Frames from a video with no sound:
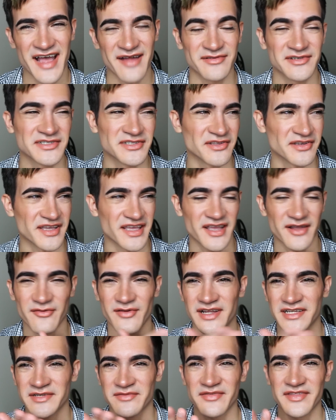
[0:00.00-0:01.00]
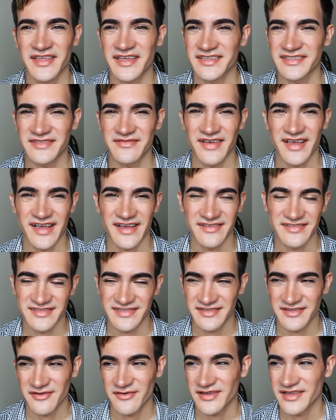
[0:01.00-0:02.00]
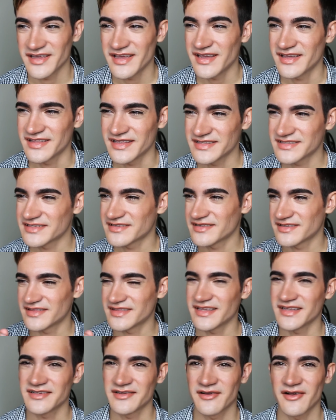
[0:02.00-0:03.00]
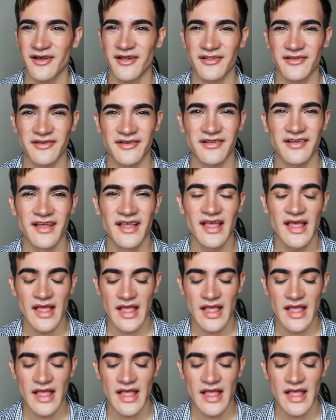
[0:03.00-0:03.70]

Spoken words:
I'm just looking at random things in my house and going, yeah, that's a good thing to call her.